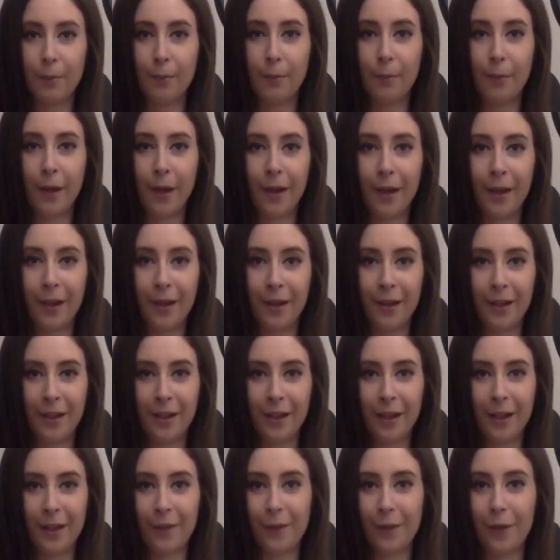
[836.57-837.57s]
But
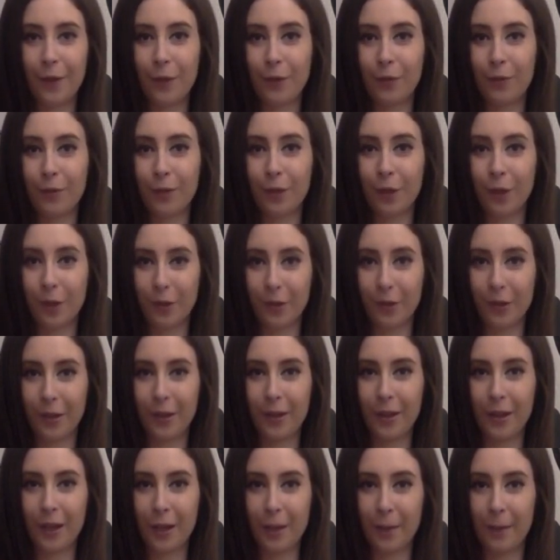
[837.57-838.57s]
if you literally
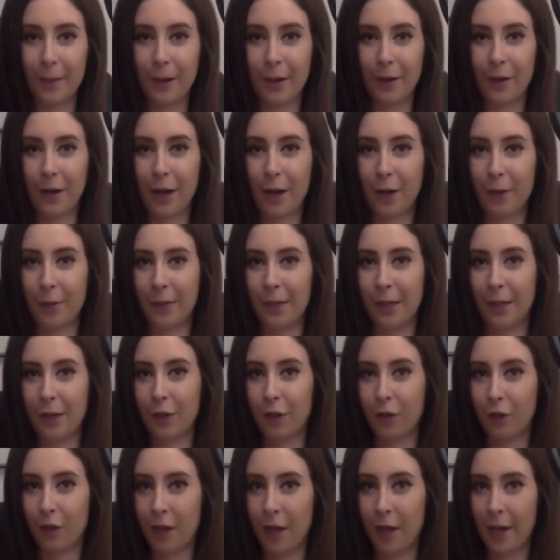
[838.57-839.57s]
think about how many
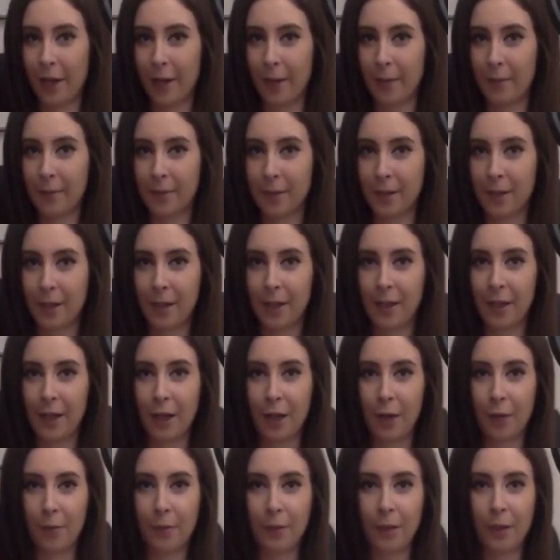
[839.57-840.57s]
crimes and
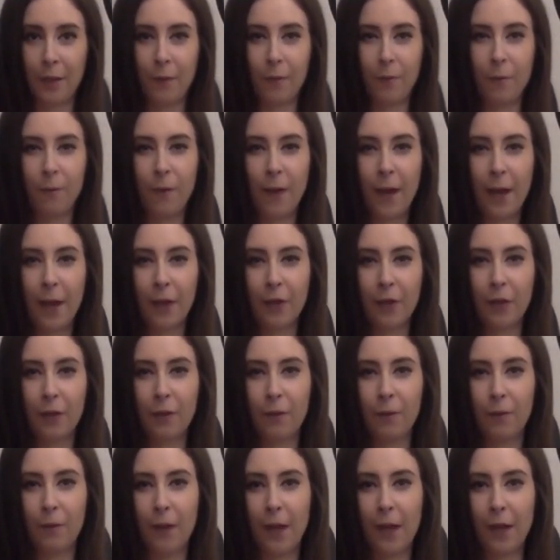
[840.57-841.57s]
how many
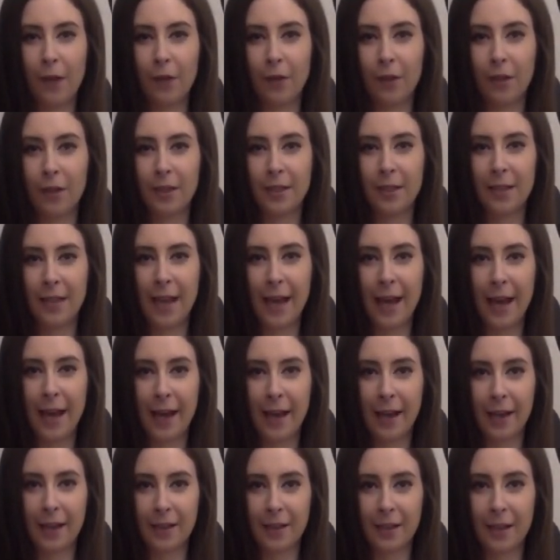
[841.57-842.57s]
violent
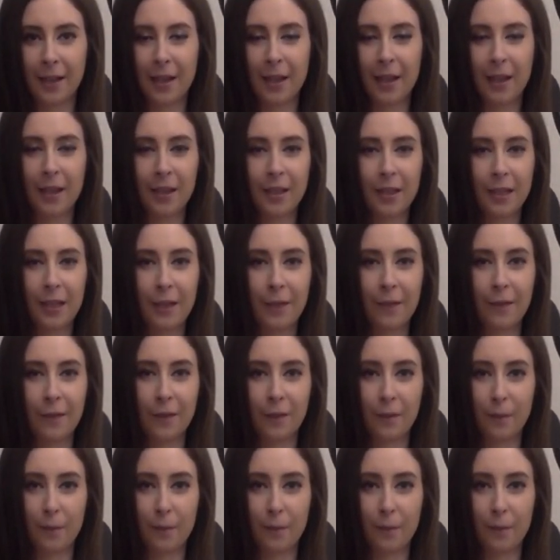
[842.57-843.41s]
attacks Antifa's